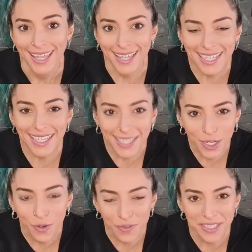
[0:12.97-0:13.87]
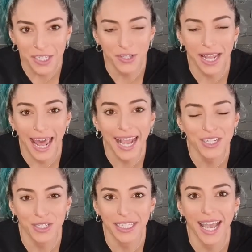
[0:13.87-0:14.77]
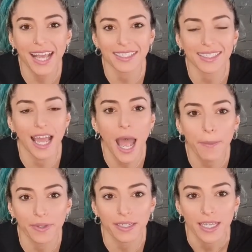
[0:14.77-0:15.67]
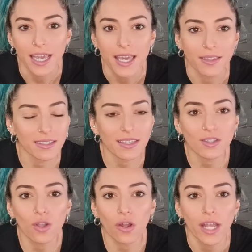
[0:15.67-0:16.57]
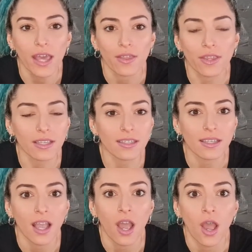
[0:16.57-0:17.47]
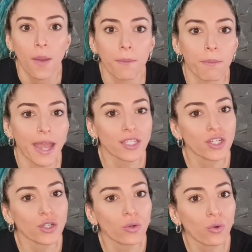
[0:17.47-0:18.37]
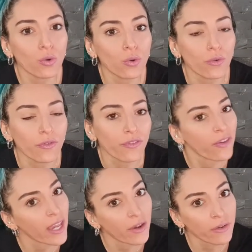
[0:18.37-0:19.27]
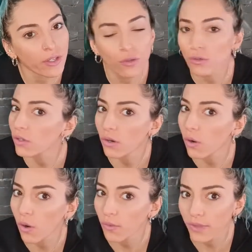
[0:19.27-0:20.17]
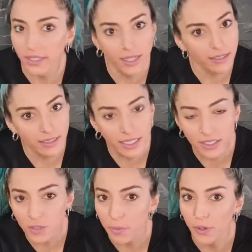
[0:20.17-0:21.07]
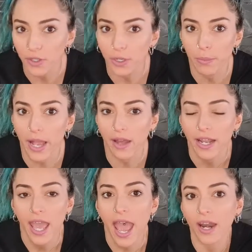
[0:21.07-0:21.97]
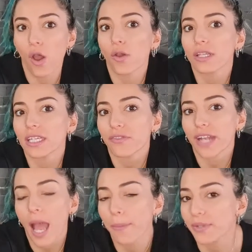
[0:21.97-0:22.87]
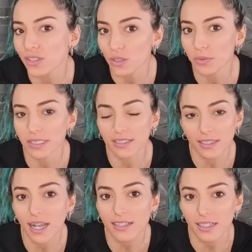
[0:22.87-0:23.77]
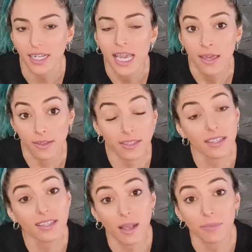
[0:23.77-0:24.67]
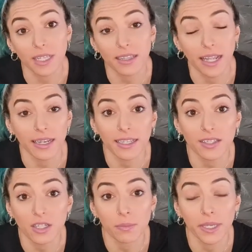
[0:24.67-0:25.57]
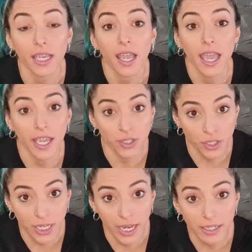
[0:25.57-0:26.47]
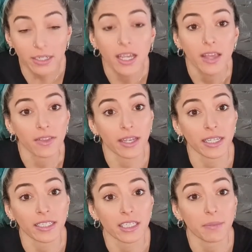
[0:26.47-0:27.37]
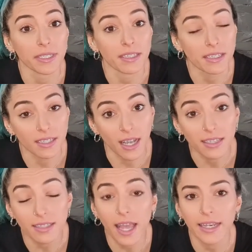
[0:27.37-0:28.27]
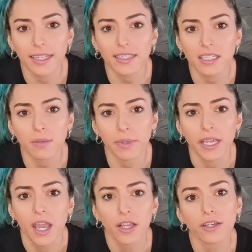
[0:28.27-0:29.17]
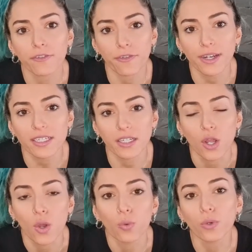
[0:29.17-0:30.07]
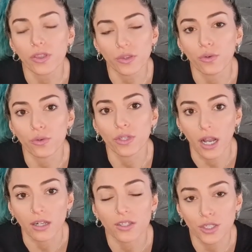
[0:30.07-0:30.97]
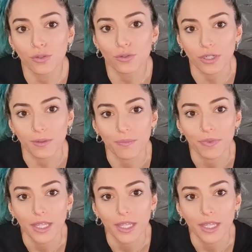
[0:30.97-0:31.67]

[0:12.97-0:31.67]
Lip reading: This is a conversation that actually has to happen. This is not this magical fairy unicorn that doesn't get spoken about, and only if it happens do we discuss it. This is something that needs to be educated, that needs to be discussed, and needs to be confronted with your young children.